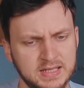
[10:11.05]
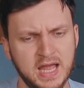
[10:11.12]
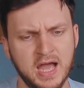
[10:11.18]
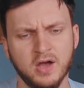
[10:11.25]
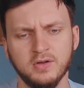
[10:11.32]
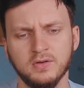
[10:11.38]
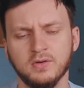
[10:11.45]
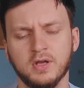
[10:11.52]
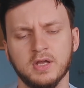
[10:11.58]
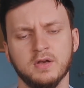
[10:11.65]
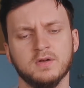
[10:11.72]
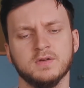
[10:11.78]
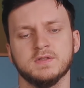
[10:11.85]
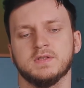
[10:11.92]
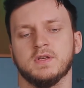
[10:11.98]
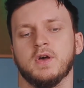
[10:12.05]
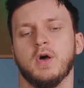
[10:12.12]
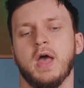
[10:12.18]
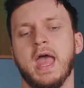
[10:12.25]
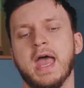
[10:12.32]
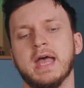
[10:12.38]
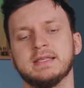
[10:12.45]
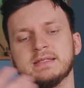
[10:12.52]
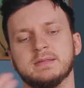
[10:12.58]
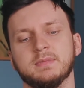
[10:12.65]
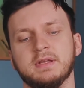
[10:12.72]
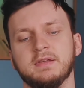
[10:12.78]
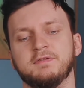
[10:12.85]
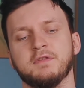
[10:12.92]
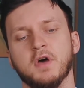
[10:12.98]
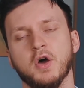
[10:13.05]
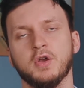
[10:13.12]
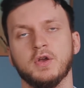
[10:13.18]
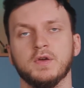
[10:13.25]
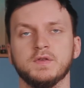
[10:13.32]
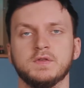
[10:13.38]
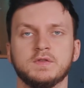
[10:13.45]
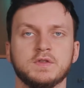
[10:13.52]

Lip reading: Now you can also add some like photos